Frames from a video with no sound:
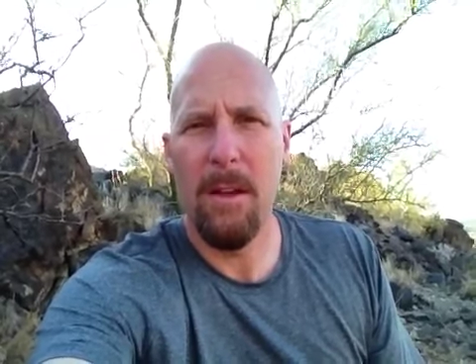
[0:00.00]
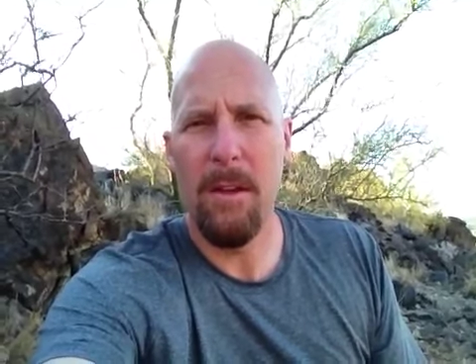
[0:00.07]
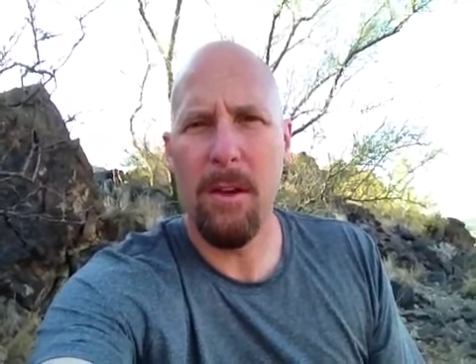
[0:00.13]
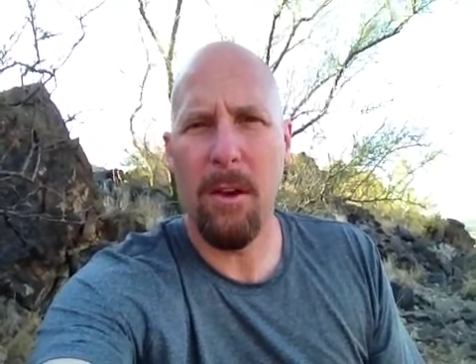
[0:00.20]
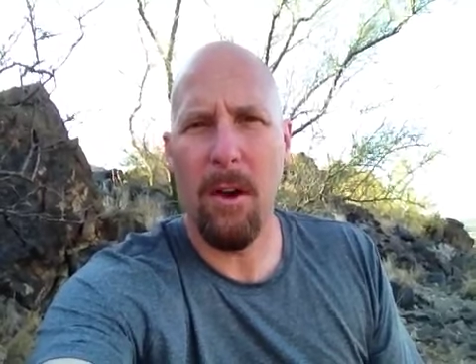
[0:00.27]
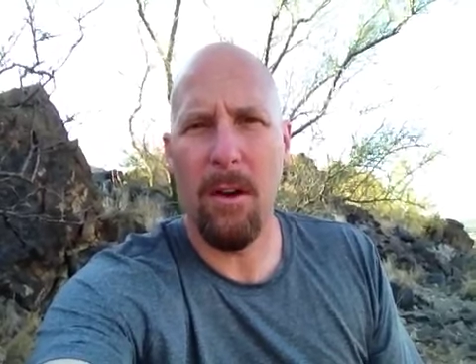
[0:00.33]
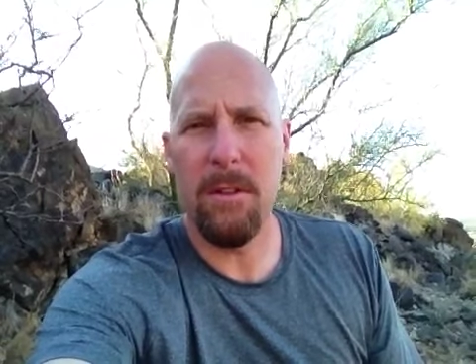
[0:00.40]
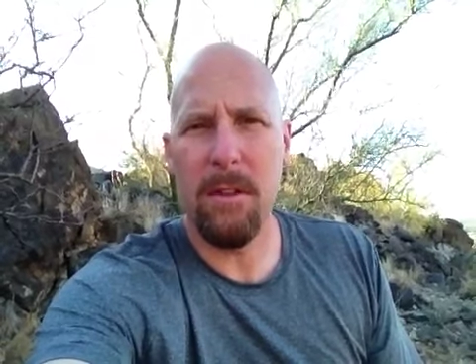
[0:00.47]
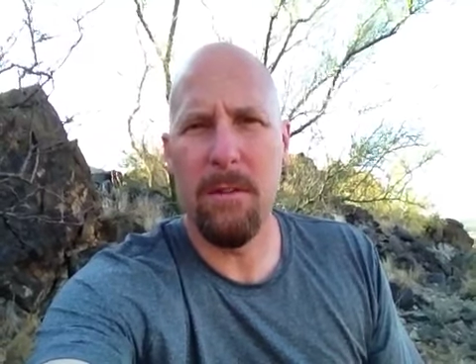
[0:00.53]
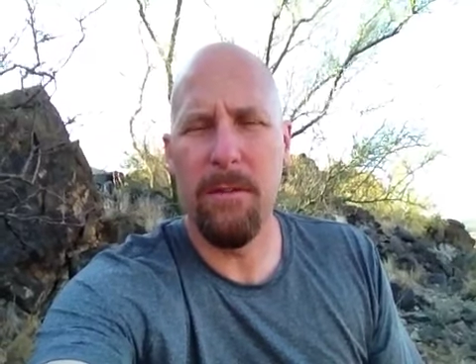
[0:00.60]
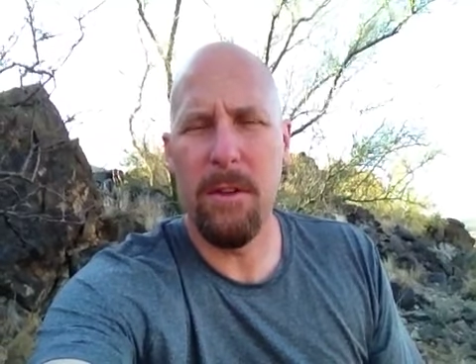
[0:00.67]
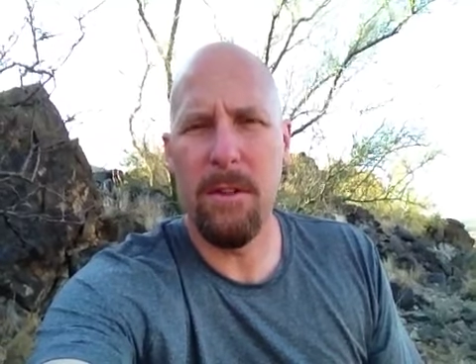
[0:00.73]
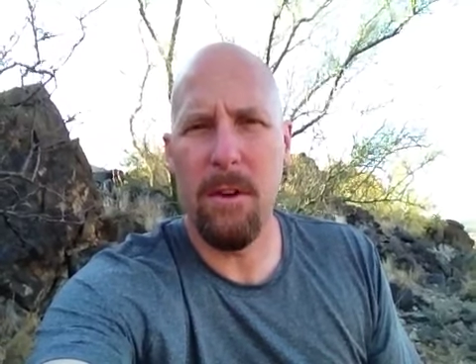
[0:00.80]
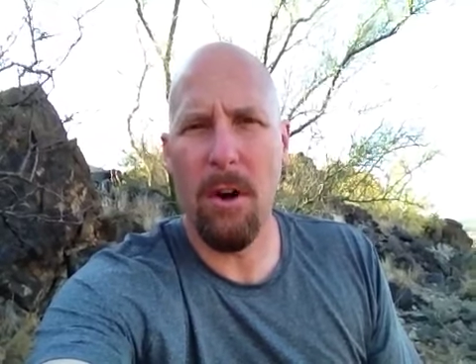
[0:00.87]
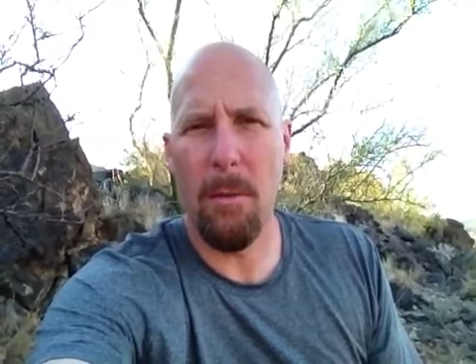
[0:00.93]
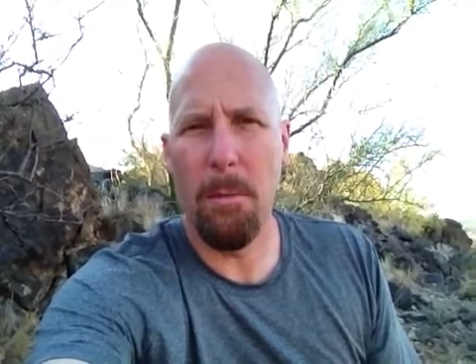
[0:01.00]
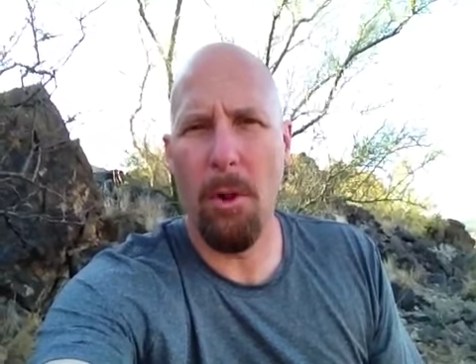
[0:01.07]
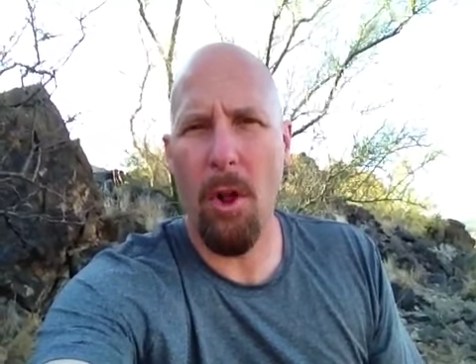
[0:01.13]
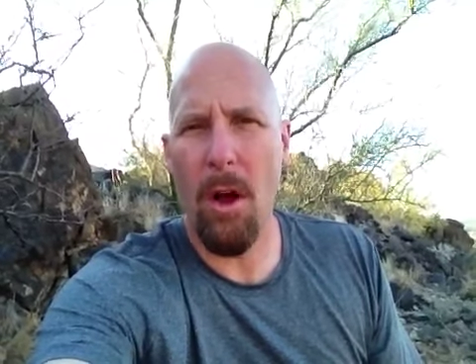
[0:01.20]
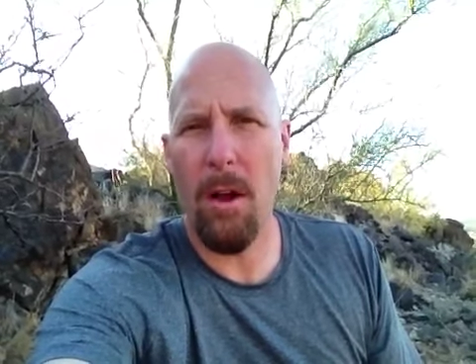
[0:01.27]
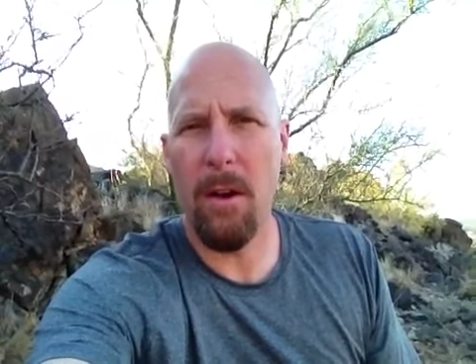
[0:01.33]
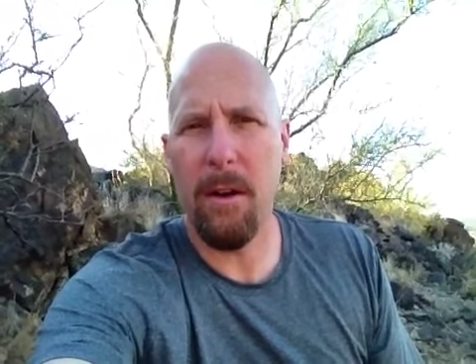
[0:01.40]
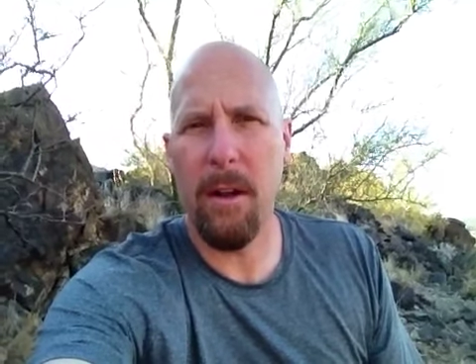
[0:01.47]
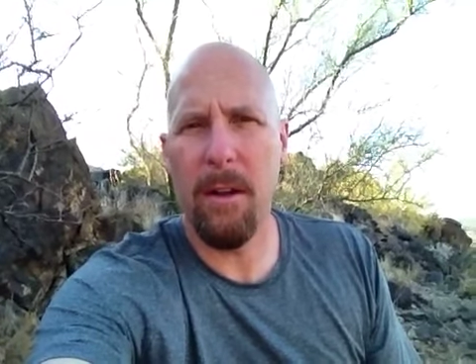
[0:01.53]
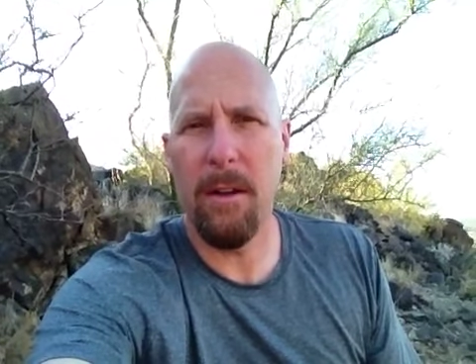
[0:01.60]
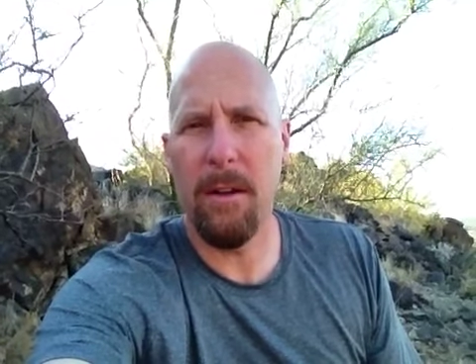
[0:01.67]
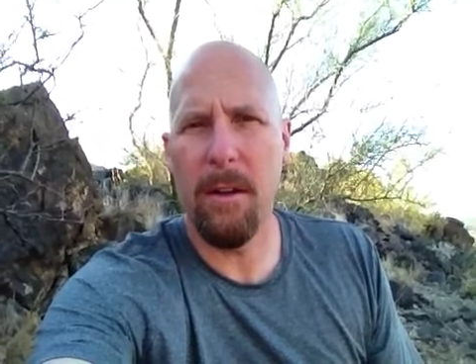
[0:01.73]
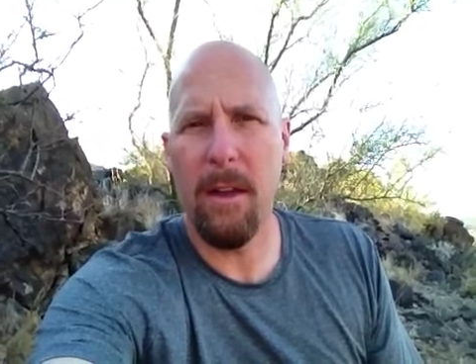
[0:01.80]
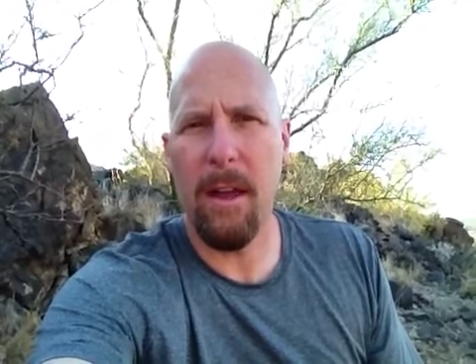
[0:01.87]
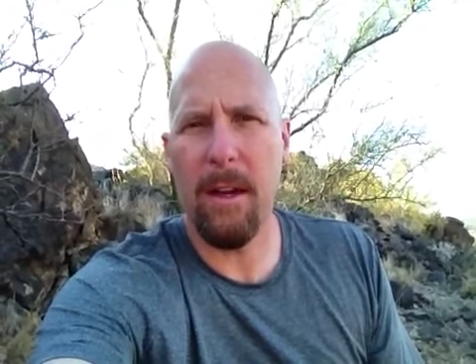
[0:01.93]
You can also visit our blog
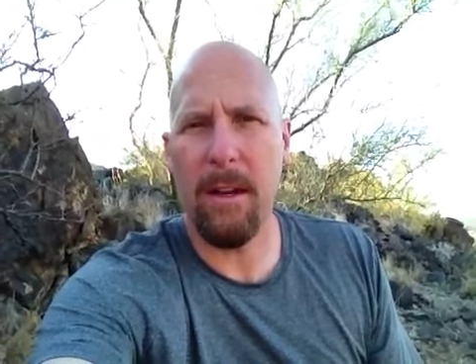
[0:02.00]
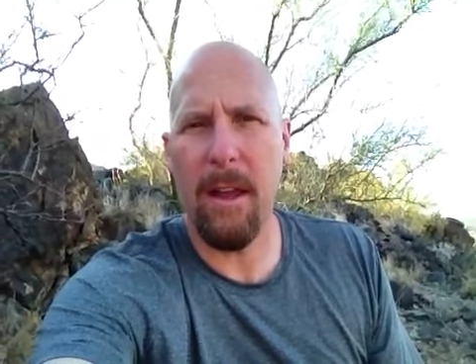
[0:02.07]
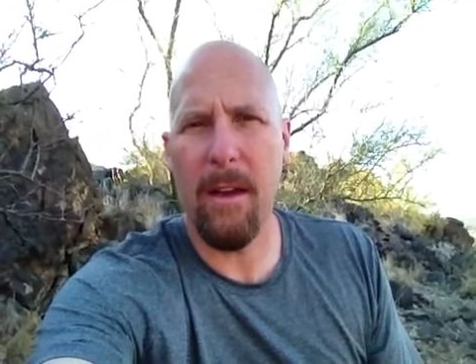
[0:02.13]
at